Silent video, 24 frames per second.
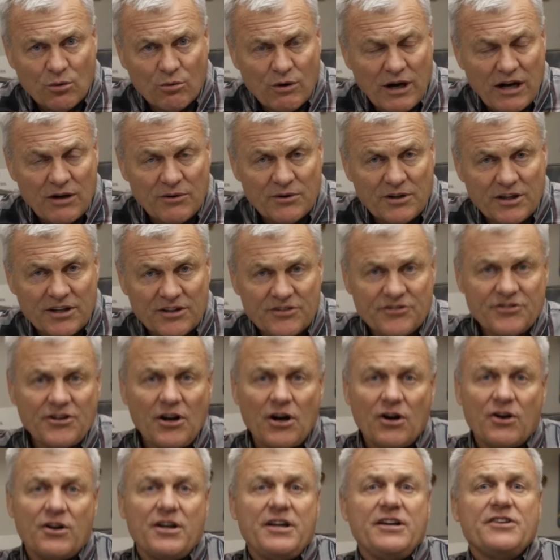around us
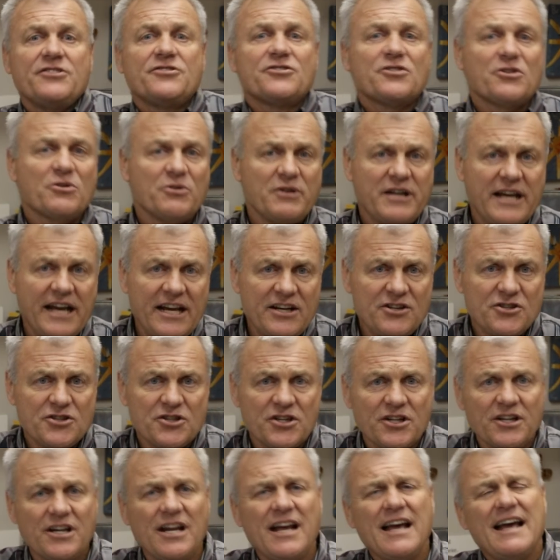are His
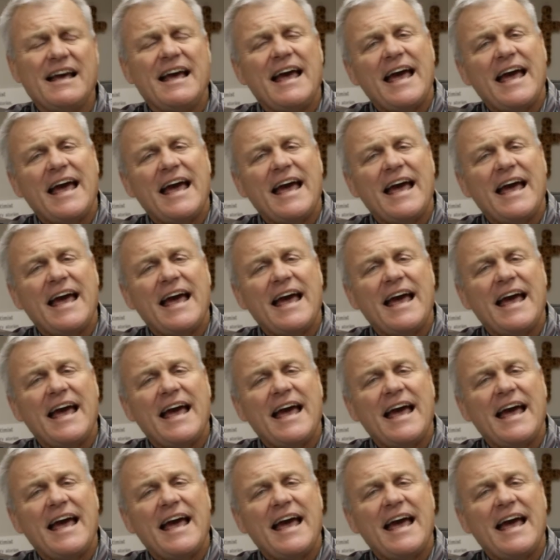creation,